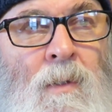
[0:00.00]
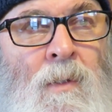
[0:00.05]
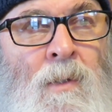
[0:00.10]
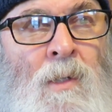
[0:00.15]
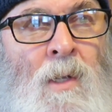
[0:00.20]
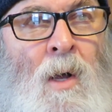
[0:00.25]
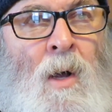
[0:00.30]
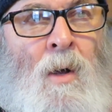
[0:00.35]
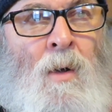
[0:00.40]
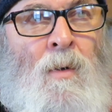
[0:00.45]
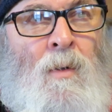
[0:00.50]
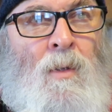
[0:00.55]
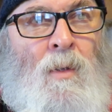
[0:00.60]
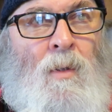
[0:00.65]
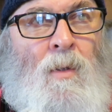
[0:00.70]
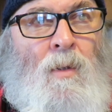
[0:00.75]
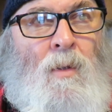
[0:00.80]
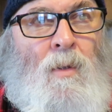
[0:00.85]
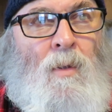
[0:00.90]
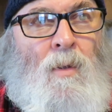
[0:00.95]
so,
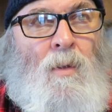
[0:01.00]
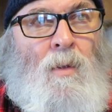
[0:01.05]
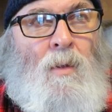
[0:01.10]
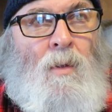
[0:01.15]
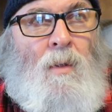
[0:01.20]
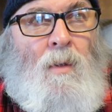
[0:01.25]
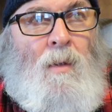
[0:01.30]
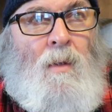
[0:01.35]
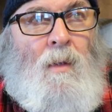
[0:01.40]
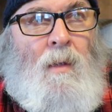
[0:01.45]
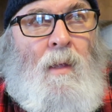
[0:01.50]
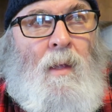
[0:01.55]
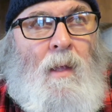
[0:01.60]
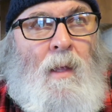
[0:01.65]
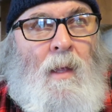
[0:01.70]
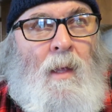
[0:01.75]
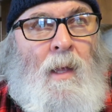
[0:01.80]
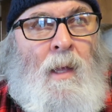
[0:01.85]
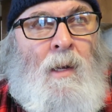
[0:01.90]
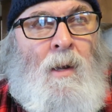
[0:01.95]

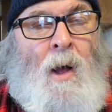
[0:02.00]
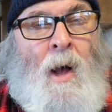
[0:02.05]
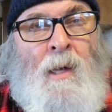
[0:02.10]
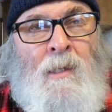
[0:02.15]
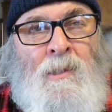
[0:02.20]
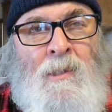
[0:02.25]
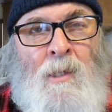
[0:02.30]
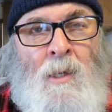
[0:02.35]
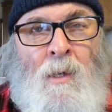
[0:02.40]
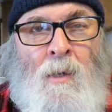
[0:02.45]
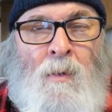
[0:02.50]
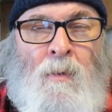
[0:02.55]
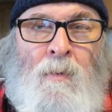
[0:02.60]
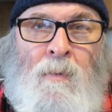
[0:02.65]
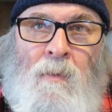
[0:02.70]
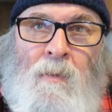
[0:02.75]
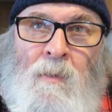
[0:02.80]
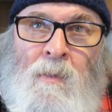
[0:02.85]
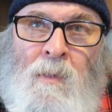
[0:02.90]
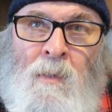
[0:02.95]
and
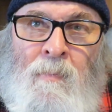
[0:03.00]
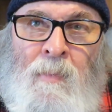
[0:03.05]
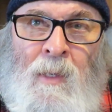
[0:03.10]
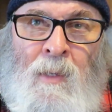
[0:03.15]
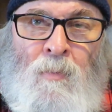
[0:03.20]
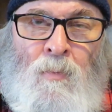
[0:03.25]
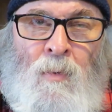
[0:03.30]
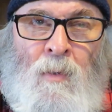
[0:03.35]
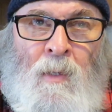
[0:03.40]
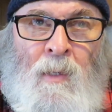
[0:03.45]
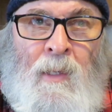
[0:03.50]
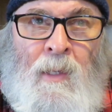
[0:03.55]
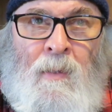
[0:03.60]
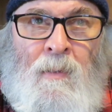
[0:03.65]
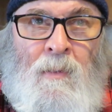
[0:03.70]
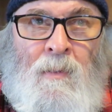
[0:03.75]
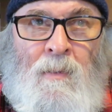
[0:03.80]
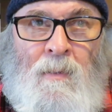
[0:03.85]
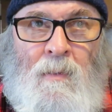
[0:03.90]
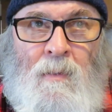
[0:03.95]
also to be
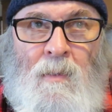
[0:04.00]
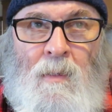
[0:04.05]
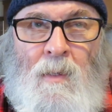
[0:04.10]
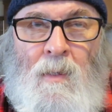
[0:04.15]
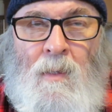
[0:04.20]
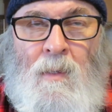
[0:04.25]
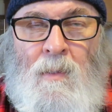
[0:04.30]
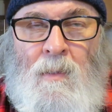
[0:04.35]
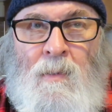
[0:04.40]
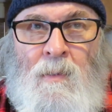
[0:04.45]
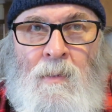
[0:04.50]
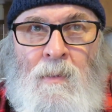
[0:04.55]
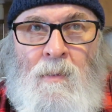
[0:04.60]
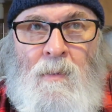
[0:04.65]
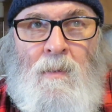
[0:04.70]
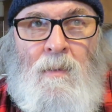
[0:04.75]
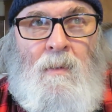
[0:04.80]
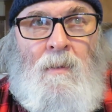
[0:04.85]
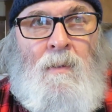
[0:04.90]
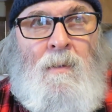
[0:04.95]
really,
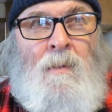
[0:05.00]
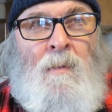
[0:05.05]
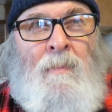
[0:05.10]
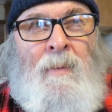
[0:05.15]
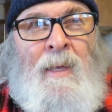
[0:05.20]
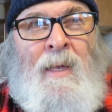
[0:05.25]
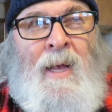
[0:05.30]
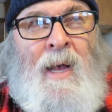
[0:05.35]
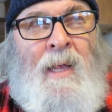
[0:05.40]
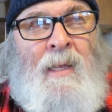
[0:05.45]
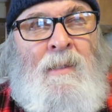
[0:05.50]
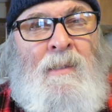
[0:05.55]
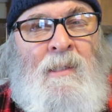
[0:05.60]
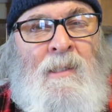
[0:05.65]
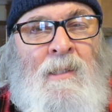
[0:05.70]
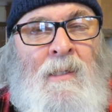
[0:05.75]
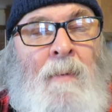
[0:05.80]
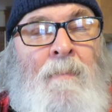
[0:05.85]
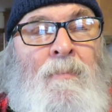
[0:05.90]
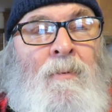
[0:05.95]
to be kind of
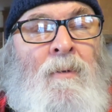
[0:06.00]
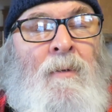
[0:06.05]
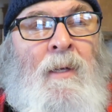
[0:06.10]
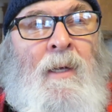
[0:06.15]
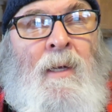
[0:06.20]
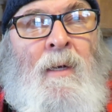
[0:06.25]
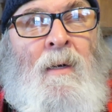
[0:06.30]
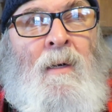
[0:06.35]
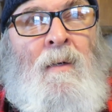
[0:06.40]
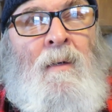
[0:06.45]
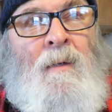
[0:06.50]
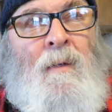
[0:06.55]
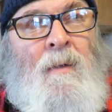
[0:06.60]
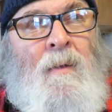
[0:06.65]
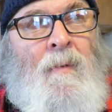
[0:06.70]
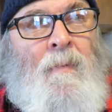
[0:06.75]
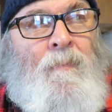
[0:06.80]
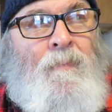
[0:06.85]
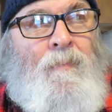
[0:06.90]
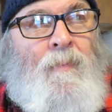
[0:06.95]
simple here,
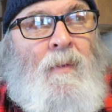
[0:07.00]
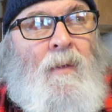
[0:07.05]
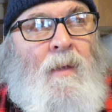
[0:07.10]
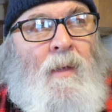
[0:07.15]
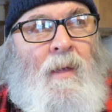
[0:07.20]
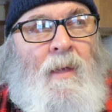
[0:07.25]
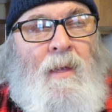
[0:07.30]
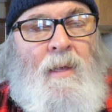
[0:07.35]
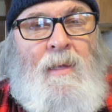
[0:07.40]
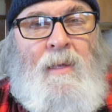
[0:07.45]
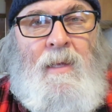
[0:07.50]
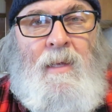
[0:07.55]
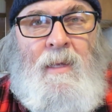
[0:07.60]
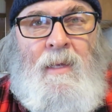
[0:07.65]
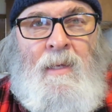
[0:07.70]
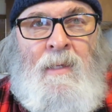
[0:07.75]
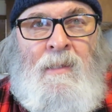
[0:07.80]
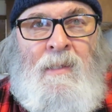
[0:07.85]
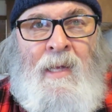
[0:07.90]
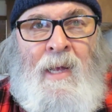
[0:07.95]

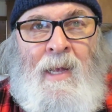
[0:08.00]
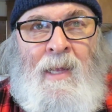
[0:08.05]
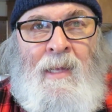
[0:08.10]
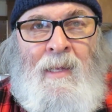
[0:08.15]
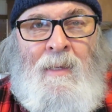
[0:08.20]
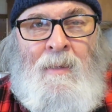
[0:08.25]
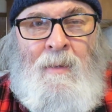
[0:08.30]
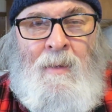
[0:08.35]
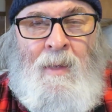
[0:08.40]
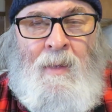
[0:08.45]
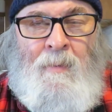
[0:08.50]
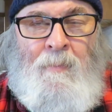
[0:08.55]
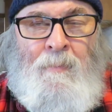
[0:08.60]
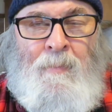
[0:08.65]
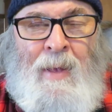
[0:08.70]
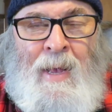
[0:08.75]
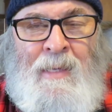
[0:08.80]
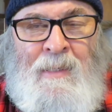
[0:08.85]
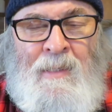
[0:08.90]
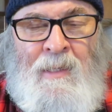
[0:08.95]
is that in
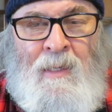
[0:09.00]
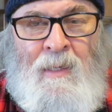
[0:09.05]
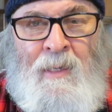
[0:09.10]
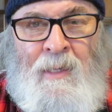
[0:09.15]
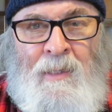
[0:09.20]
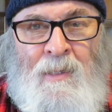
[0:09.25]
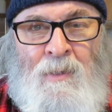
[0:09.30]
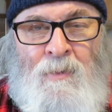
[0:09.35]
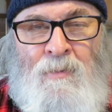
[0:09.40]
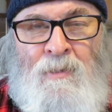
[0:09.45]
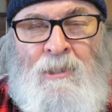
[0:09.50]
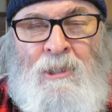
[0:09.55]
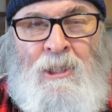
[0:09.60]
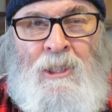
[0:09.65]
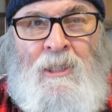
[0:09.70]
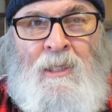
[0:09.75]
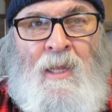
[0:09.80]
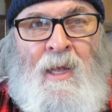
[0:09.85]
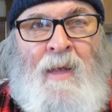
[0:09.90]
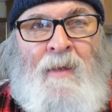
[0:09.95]
basically the
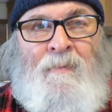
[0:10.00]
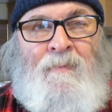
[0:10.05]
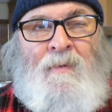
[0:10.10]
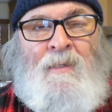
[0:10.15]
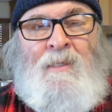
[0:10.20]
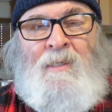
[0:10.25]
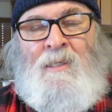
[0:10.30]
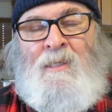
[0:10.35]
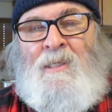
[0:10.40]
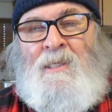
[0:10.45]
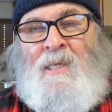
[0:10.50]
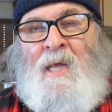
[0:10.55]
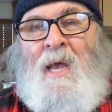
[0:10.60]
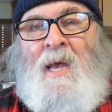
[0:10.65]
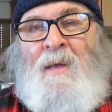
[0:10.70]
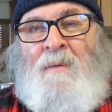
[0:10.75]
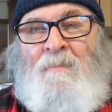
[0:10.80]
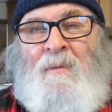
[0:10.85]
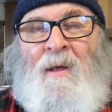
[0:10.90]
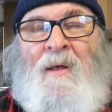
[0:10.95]
Christian life is the
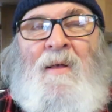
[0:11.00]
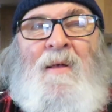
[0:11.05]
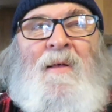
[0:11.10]
same.